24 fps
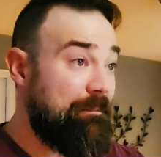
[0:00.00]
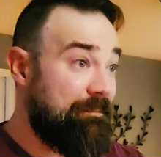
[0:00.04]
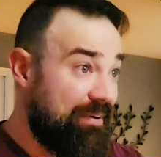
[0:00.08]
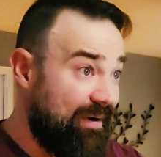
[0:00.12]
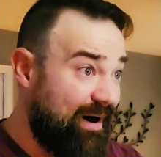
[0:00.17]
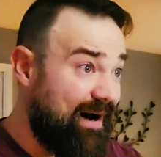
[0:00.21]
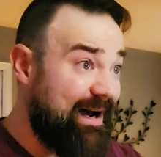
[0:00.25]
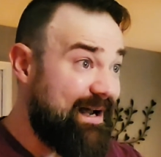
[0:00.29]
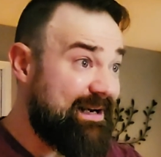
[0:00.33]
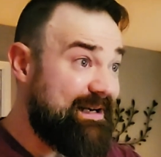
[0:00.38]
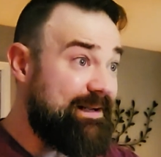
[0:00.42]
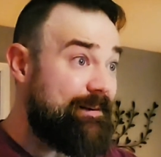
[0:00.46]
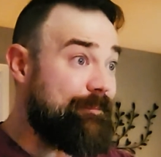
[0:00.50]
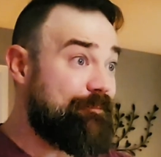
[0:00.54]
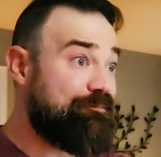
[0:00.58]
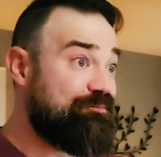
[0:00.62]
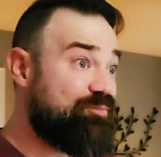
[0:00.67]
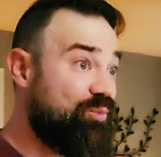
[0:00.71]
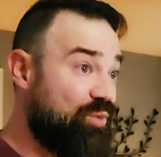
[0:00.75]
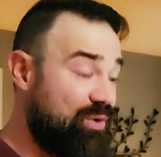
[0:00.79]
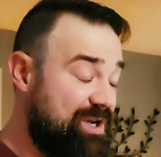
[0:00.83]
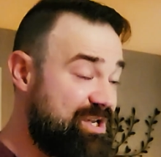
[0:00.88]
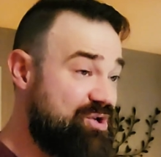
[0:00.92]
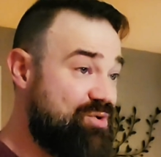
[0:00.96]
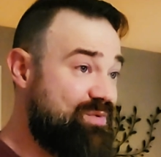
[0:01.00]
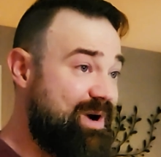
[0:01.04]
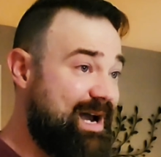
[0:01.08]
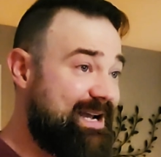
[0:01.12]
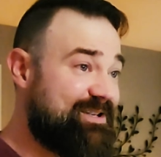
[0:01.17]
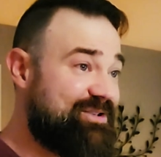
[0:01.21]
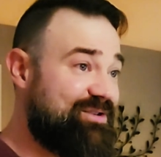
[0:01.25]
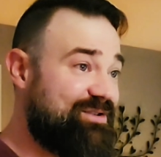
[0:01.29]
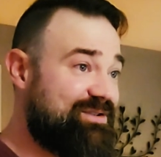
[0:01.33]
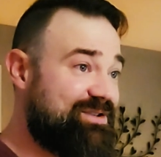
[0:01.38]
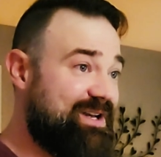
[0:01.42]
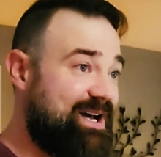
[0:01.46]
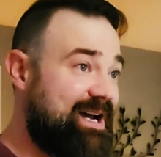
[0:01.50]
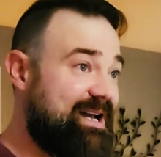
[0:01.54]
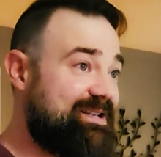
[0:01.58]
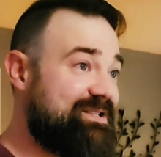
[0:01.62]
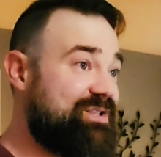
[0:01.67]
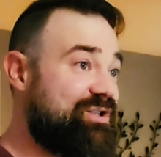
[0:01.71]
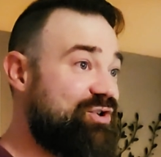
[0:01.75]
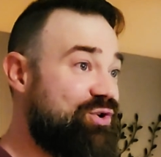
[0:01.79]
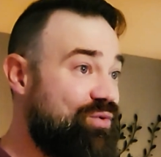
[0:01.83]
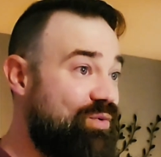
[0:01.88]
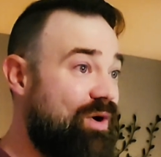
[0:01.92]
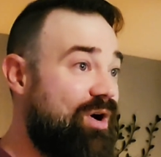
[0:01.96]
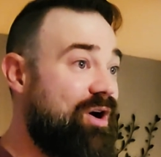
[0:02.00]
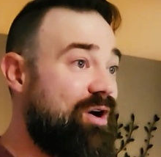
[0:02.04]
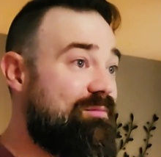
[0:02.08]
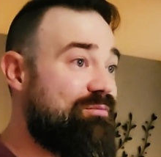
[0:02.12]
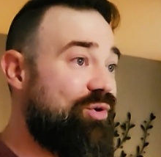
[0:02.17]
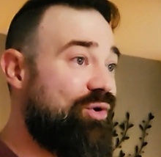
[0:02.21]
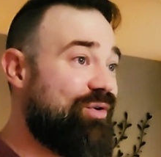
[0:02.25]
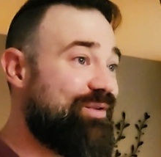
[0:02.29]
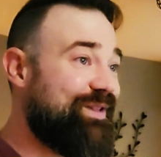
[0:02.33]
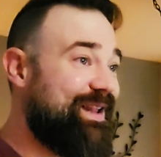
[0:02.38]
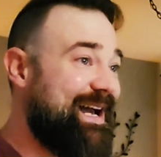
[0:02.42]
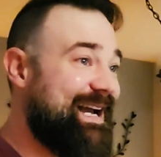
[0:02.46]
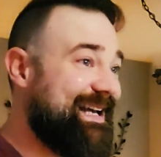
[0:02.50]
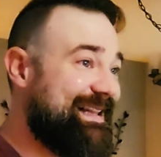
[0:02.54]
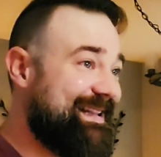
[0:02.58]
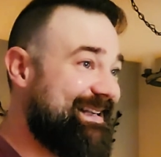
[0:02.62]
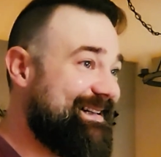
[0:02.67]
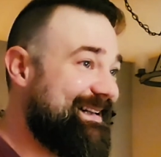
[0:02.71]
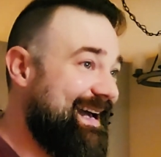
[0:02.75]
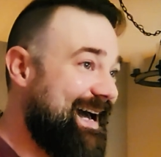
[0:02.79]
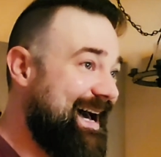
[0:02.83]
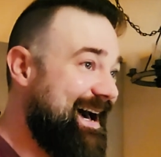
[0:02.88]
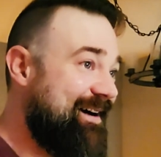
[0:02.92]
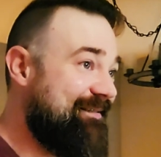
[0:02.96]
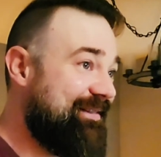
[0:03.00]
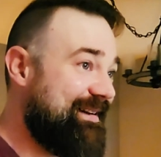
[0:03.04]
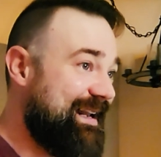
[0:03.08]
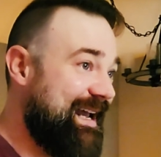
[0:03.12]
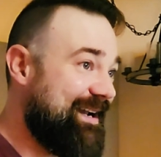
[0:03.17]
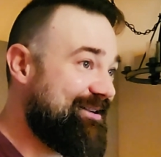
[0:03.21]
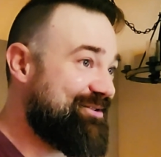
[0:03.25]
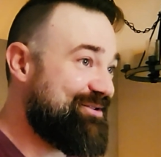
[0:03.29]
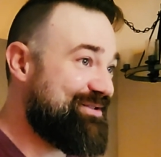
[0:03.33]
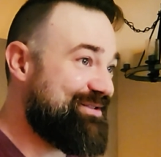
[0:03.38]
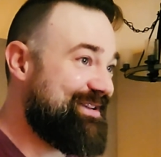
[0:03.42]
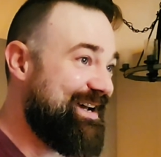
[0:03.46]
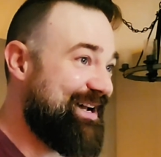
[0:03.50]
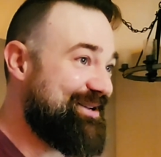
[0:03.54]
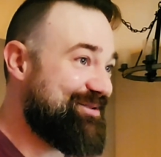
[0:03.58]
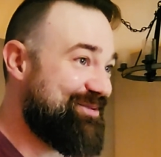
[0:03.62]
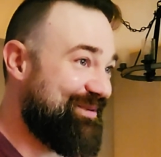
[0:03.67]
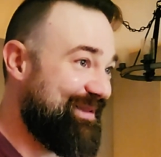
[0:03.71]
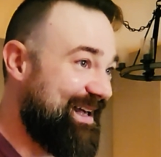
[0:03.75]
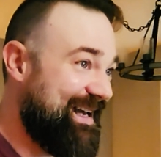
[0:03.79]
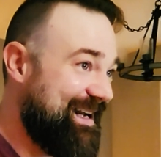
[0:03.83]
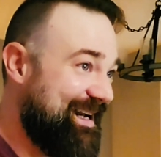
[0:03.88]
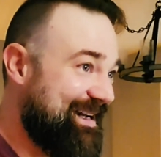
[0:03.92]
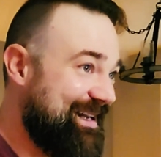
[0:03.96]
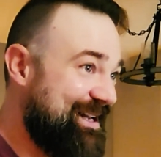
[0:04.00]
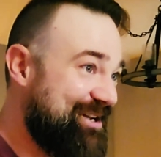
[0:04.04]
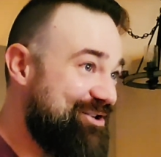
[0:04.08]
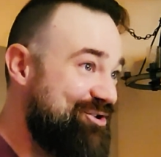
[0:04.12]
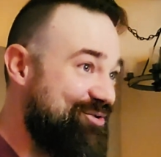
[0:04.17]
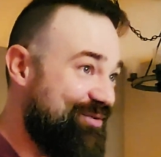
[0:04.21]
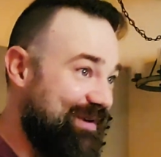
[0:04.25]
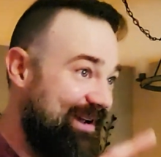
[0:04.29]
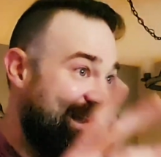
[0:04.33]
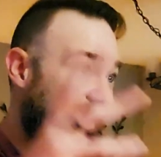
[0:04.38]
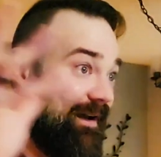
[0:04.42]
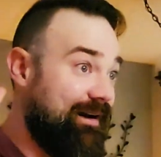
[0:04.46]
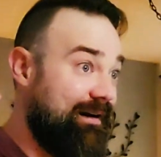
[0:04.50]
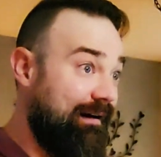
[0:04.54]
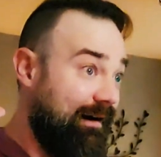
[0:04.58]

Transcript: But when you exercise, you are more likely to have an exercise-related injury.